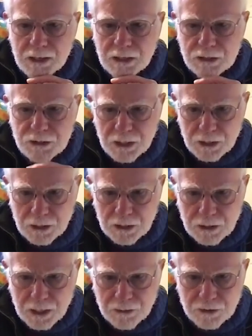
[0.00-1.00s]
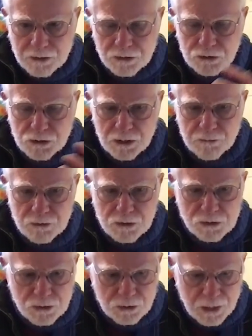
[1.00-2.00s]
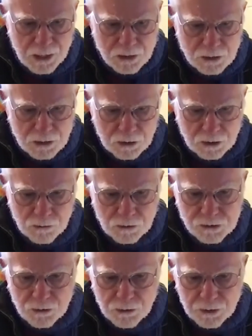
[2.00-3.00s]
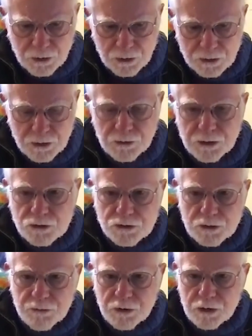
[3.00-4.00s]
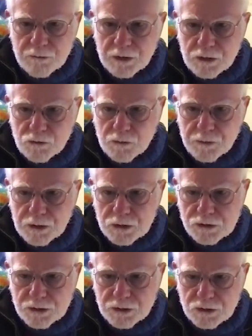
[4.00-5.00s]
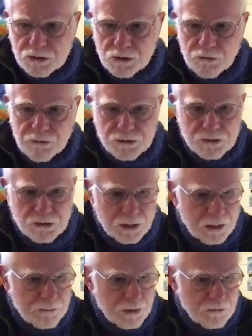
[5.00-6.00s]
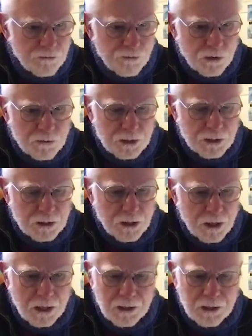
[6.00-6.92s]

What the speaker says: data, high resolution images to actually look at what's going on. Another interesting part about Europa is that the surface is like about 40 million.